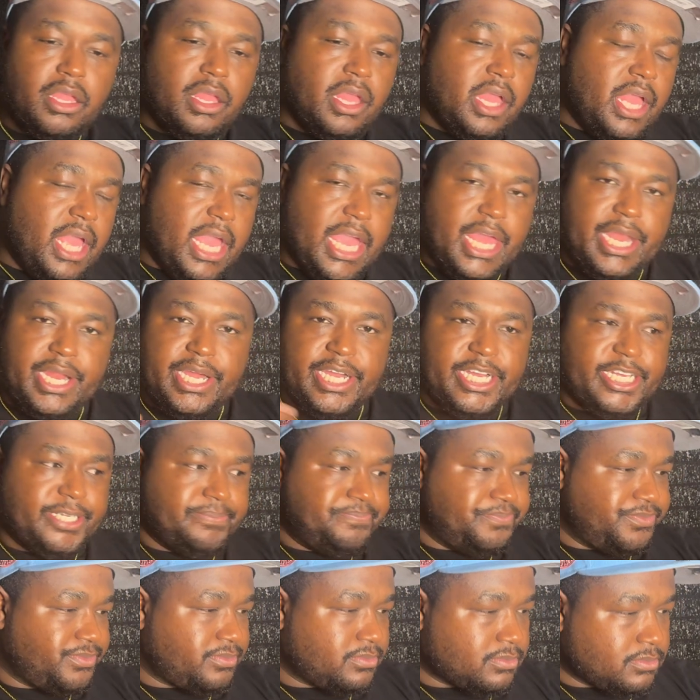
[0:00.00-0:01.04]
And
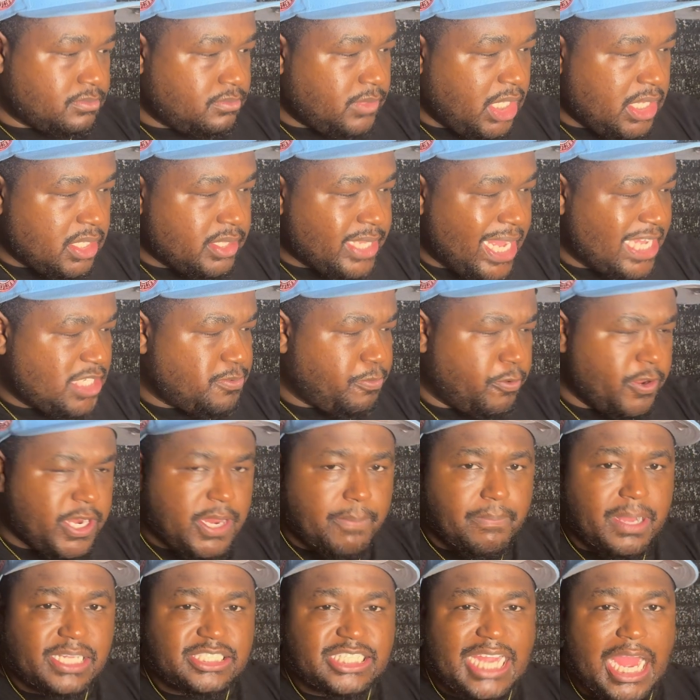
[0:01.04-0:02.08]
that's pretty
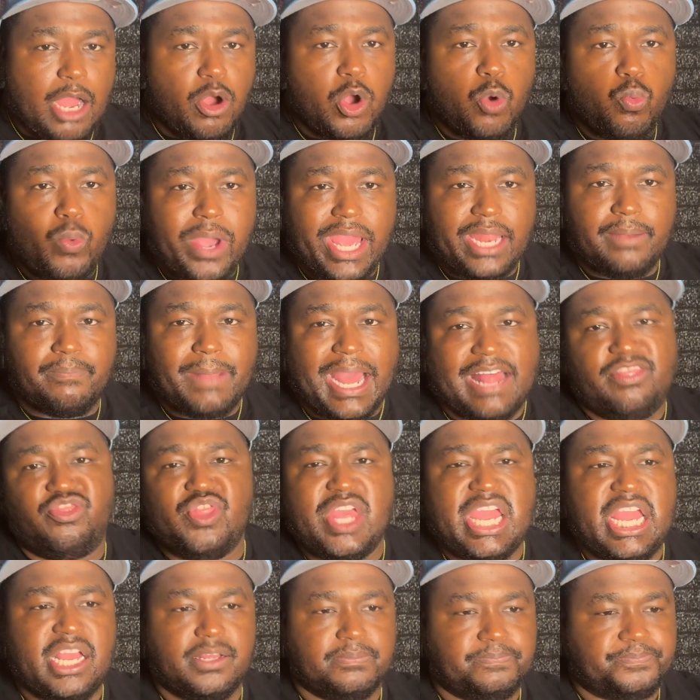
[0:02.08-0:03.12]
much how it went. I
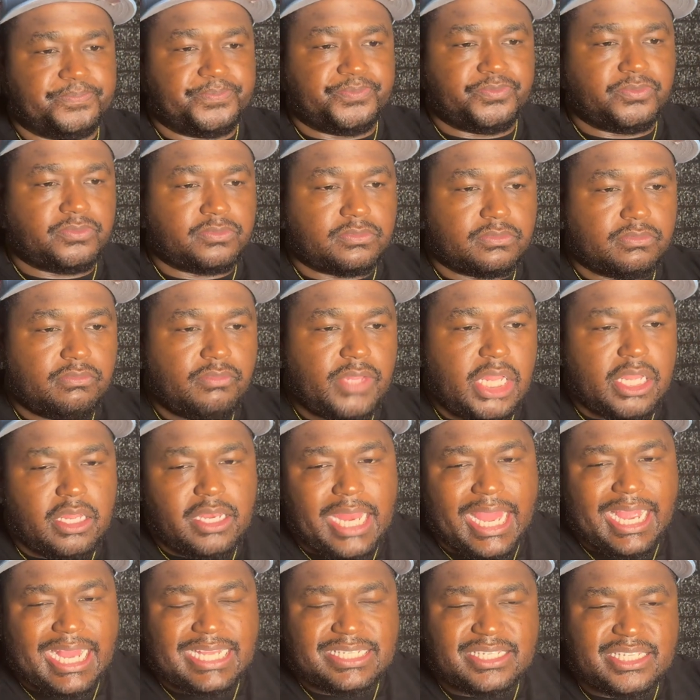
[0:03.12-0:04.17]
think,
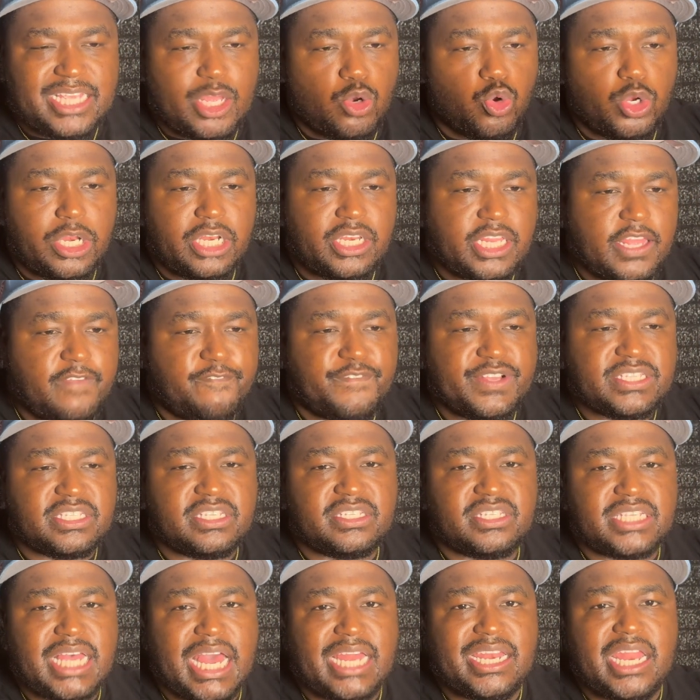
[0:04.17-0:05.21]
like I said, on the defensive
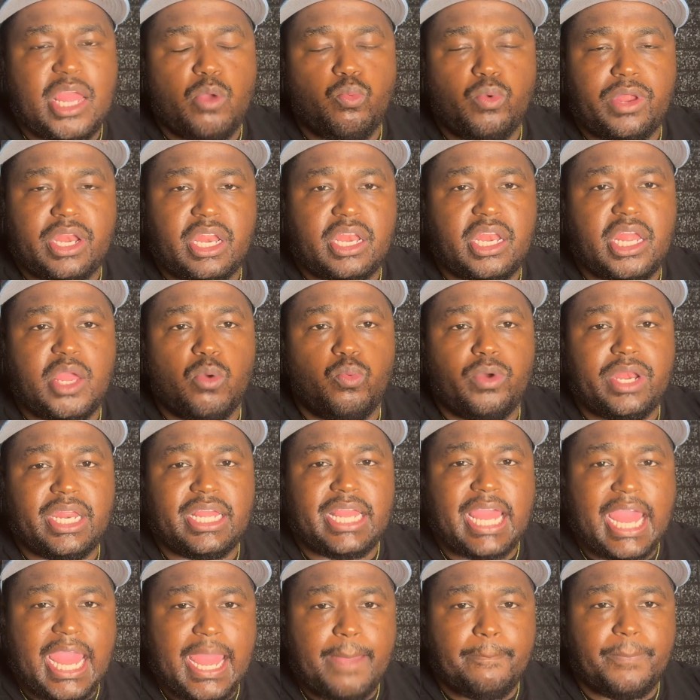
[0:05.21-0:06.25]
side, they went in there with a
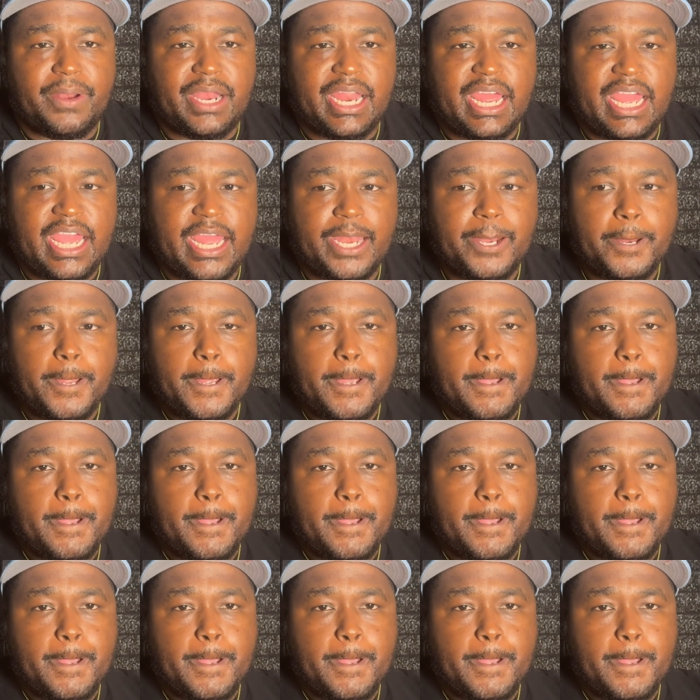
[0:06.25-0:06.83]
game plan.